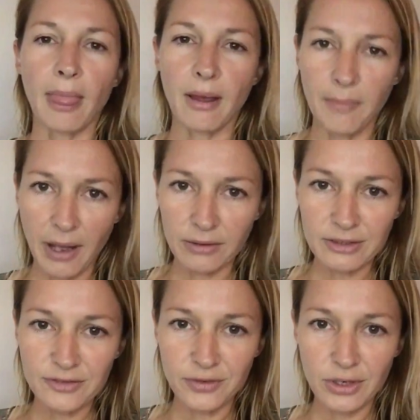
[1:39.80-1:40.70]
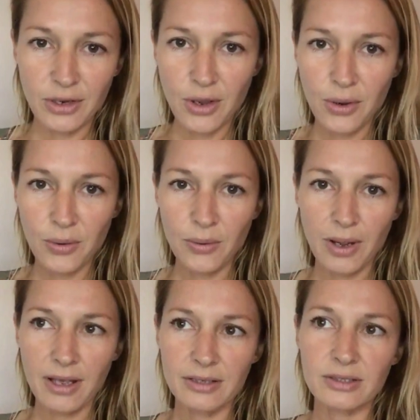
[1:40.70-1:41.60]
about this video,
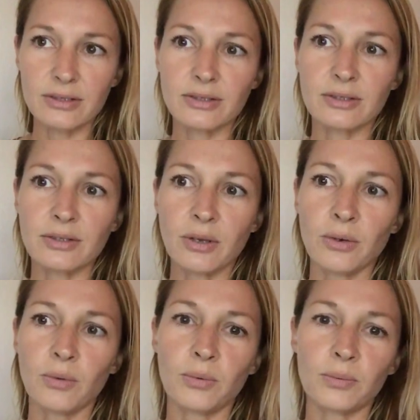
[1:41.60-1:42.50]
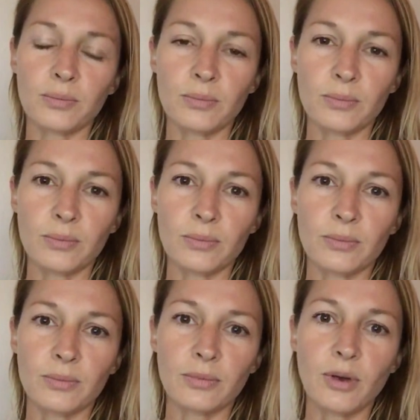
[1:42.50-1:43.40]
it's
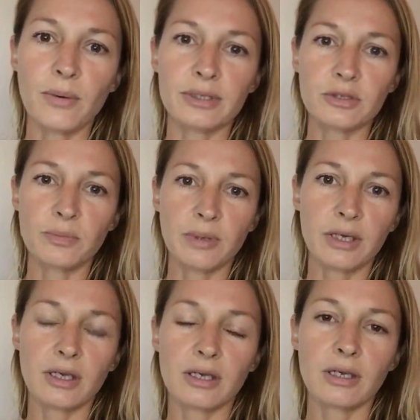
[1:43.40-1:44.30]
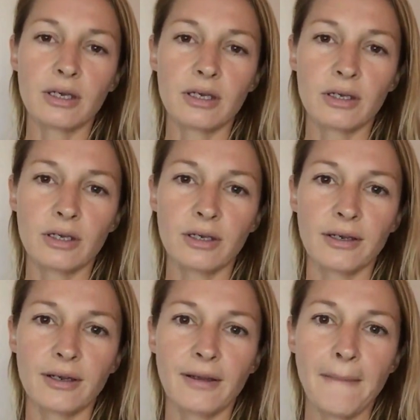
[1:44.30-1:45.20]
going to be
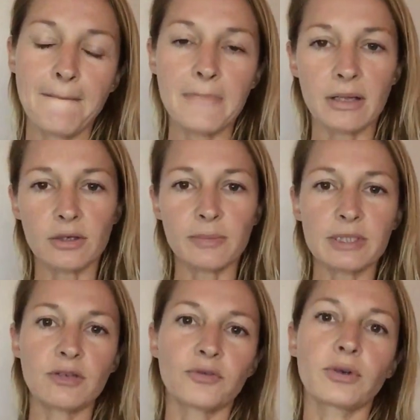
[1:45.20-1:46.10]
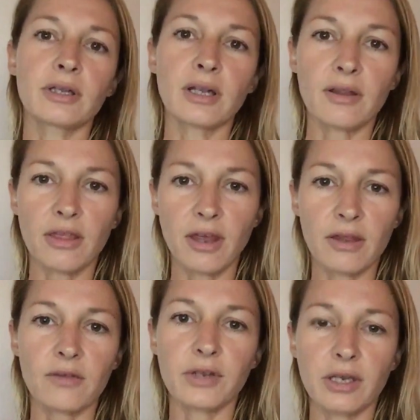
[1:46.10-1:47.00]
a little bit different
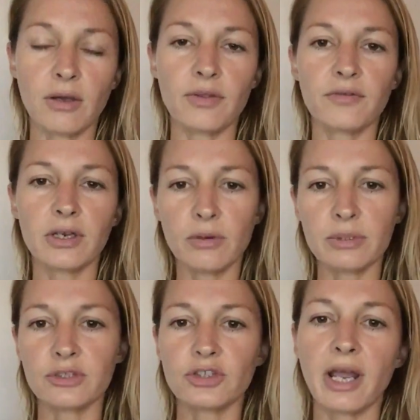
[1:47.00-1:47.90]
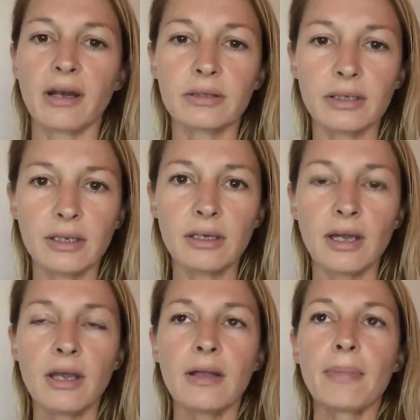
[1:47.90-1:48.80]
than the video. The video is channeling.
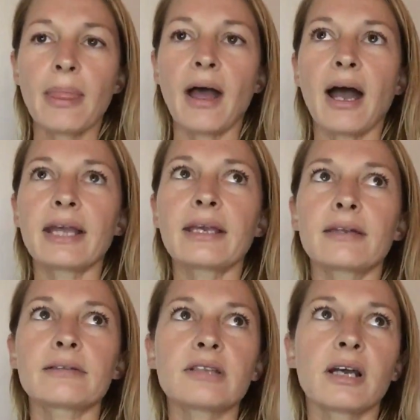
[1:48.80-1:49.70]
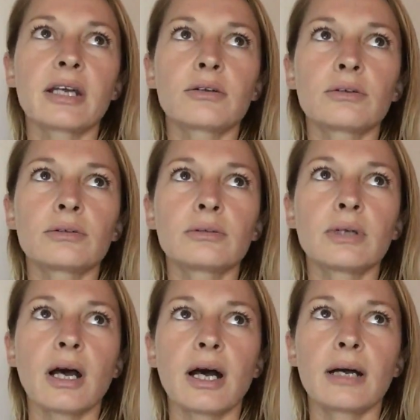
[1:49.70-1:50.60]
I get a title.
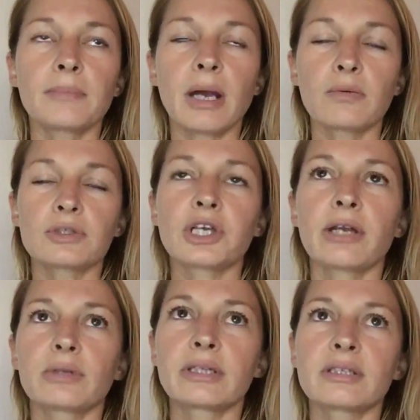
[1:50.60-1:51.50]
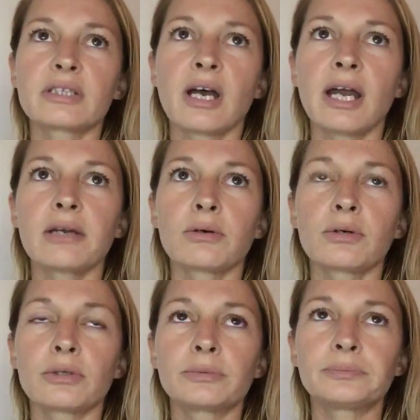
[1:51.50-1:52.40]
Um, I will channel in the
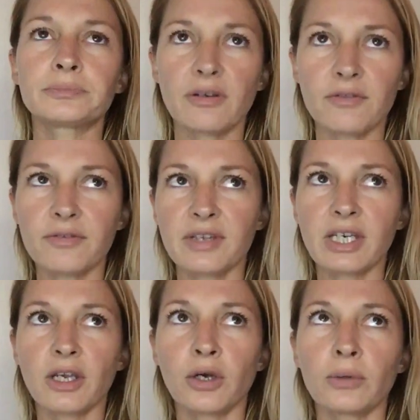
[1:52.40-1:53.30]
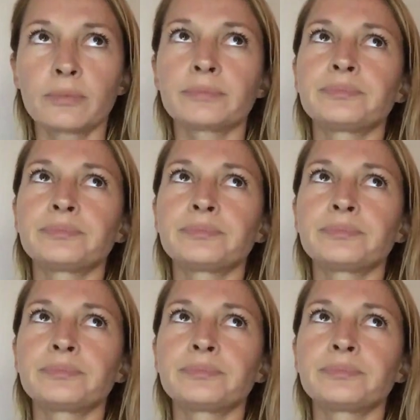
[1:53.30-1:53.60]
title of the video.